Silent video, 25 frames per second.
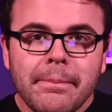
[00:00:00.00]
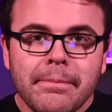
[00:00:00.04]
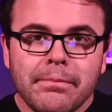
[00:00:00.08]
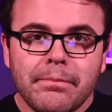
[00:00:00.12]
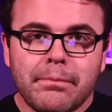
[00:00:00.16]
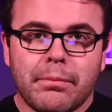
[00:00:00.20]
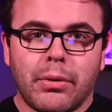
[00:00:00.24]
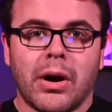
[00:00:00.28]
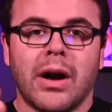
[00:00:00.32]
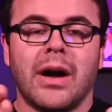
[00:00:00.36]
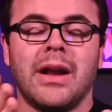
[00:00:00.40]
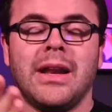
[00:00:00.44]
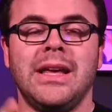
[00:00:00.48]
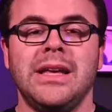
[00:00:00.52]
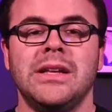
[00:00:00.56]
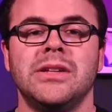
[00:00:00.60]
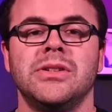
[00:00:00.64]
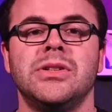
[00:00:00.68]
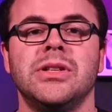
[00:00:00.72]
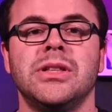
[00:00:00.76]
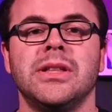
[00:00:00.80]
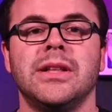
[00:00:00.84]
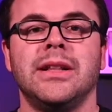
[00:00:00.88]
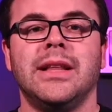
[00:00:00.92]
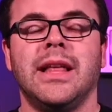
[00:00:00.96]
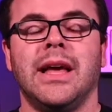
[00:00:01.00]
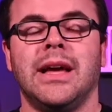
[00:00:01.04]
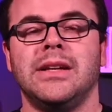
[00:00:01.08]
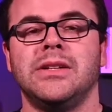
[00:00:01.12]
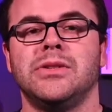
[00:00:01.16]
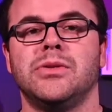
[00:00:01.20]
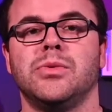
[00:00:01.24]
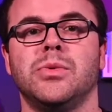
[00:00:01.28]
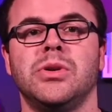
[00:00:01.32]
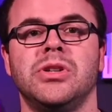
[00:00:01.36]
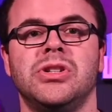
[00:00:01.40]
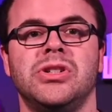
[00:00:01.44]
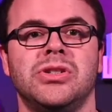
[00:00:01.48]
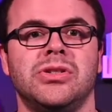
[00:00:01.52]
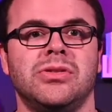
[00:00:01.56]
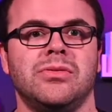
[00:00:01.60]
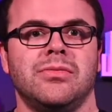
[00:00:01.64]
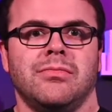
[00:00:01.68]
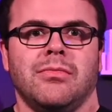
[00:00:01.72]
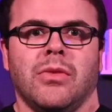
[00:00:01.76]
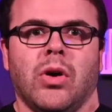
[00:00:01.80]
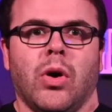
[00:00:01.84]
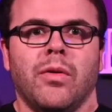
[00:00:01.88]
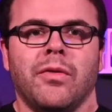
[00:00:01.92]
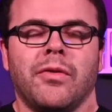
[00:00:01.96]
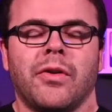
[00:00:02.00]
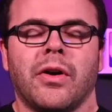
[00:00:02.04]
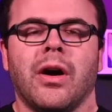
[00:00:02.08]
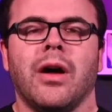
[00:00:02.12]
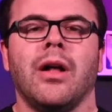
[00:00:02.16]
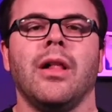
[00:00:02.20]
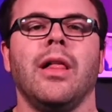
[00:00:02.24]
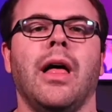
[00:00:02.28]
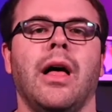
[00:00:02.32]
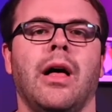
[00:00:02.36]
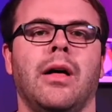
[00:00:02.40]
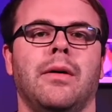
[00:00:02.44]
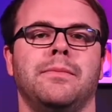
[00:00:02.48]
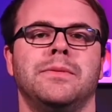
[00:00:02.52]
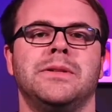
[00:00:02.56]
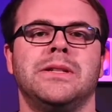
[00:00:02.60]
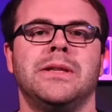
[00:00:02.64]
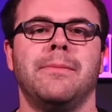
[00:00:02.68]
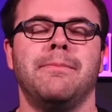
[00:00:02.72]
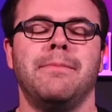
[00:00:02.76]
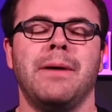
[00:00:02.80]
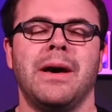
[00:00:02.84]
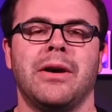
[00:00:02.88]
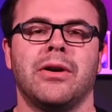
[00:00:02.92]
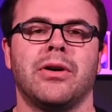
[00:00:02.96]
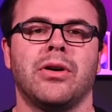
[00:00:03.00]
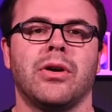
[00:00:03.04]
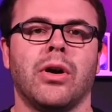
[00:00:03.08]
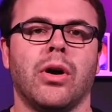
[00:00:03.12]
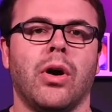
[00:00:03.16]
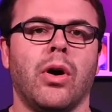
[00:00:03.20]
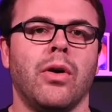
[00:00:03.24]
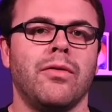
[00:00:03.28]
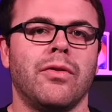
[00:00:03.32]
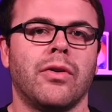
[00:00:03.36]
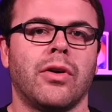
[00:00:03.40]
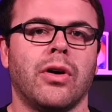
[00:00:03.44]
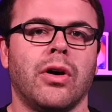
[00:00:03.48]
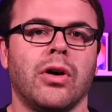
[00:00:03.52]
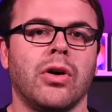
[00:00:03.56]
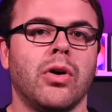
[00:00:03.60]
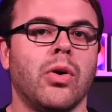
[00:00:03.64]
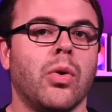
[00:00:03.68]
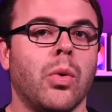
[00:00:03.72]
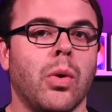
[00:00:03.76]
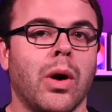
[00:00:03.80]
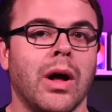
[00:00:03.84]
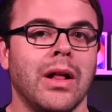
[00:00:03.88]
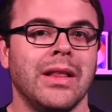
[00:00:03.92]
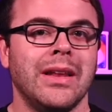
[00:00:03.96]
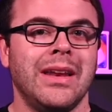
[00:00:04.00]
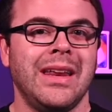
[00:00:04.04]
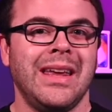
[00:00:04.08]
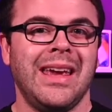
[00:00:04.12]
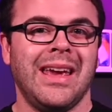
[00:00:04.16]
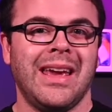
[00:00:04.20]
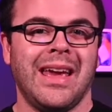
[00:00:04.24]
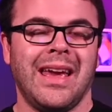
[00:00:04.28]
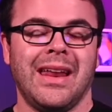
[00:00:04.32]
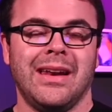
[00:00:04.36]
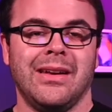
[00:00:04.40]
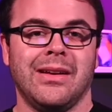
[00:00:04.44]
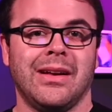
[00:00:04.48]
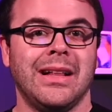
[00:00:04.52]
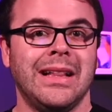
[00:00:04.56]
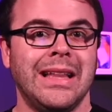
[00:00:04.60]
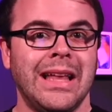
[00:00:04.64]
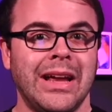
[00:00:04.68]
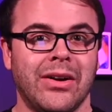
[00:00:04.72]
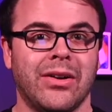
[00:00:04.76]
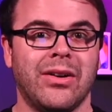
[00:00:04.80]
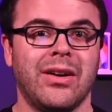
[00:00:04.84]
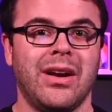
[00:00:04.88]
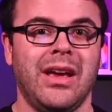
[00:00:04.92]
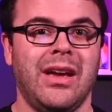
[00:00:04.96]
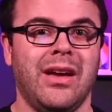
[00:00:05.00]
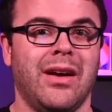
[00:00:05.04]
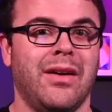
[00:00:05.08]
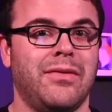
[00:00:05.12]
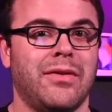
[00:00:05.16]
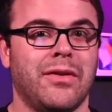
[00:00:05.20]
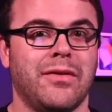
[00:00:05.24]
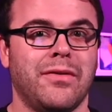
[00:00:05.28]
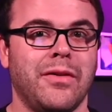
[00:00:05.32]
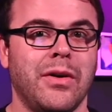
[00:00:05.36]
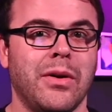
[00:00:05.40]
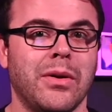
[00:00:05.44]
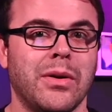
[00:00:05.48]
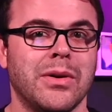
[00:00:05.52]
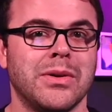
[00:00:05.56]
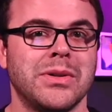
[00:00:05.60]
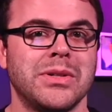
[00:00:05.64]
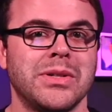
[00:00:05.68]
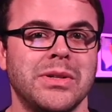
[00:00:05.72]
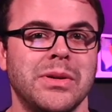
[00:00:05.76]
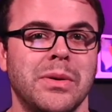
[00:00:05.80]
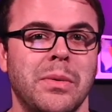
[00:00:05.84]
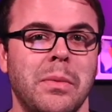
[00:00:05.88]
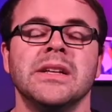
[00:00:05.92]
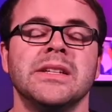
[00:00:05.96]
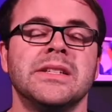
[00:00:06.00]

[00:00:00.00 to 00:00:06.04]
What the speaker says: brought into the lens, which overall helps the better overall quality and clarity of your photos.